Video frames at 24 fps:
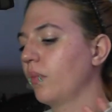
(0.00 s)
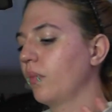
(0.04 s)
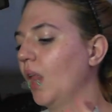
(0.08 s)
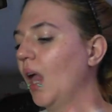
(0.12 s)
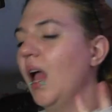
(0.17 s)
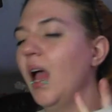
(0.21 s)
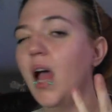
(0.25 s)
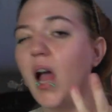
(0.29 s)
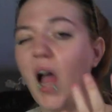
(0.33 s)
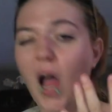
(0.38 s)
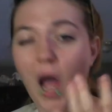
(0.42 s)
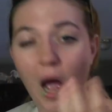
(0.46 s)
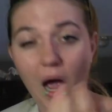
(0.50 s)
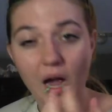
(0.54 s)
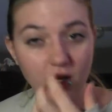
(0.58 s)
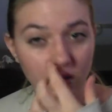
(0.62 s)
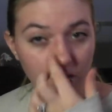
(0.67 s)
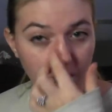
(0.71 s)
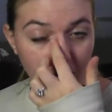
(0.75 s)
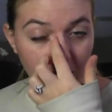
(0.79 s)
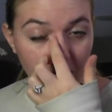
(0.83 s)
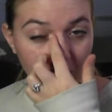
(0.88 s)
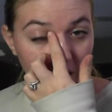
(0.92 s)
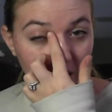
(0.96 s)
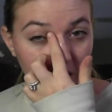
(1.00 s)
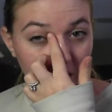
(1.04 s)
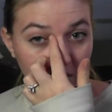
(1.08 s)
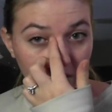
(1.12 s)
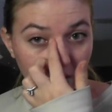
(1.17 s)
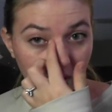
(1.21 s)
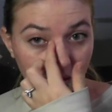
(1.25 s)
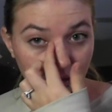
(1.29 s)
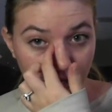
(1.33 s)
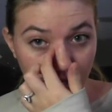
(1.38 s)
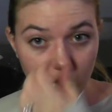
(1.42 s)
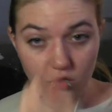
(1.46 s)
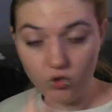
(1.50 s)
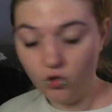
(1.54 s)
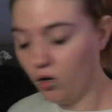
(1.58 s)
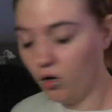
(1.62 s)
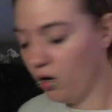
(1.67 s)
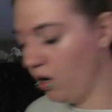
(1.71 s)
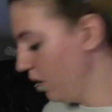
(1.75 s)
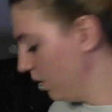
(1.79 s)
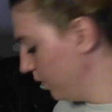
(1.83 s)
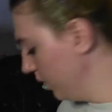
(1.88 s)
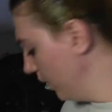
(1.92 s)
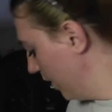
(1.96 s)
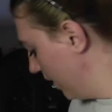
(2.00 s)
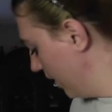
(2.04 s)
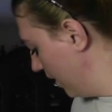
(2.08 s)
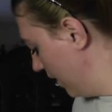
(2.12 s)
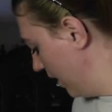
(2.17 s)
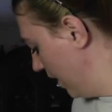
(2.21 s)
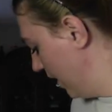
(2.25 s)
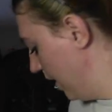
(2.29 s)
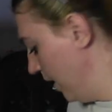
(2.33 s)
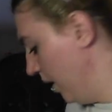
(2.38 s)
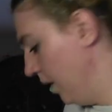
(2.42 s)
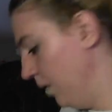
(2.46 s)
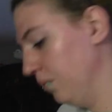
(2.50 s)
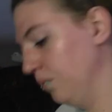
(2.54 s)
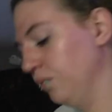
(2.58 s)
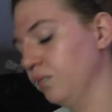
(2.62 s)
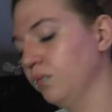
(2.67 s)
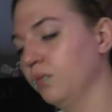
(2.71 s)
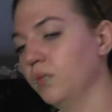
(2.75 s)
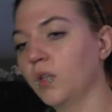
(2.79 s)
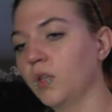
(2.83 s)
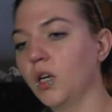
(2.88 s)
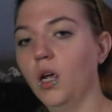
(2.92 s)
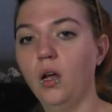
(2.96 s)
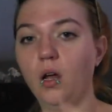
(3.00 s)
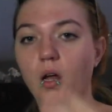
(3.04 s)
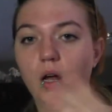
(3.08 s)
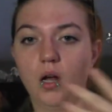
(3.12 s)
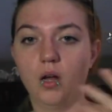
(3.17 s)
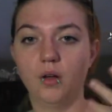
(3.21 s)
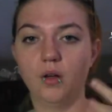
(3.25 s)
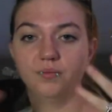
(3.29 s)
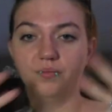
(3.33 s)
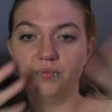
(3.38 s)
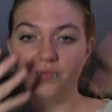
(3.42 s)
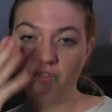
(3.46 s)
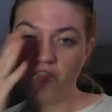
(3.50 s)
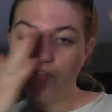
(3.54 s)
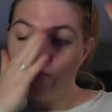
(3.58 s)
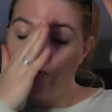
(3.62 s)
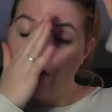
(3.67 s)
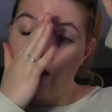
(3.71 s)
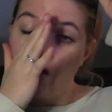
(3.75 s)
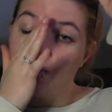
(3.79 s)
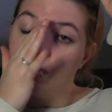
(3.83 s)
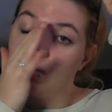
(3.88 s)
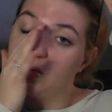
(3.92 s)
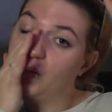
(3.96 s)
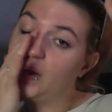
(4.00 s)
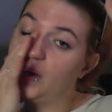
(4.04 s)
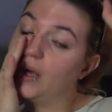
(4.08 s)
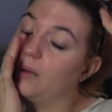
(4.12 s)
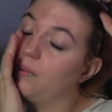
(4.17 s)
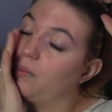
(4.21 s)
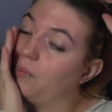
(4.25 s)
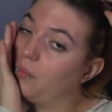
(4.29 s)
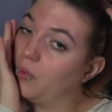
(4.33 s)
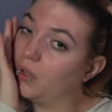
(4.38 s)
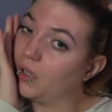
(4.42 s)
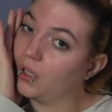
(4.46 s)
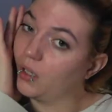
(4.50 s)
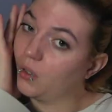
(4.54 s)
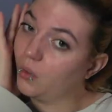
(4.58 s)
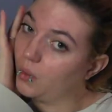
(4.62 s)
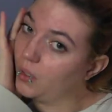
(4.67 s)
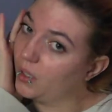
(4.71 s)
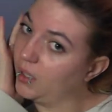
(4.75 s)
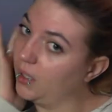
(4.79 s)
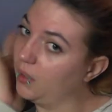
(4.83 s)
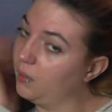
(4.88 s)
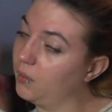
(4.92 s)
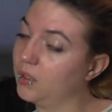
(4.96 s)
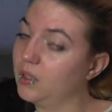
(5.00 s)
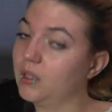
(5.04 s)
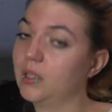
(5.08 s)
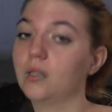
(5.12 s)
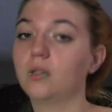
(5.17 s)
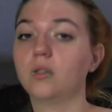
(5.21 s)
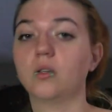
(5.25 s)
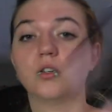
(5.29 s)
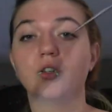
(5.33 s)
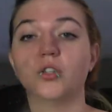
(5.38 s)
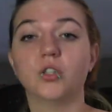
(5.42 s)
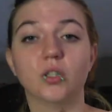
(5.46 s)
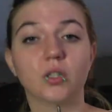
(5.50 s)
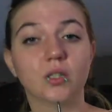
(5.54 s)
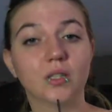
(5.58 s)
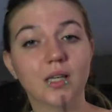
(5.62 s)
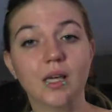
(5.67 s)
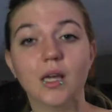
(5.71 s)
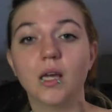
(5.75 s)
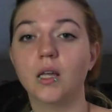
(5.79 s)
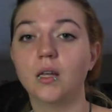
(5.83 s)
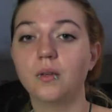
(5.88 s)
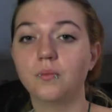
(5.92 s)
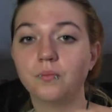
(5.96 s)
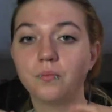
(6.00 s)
I don't think it's very strong, and then it fades away really quickly once it's on your skin.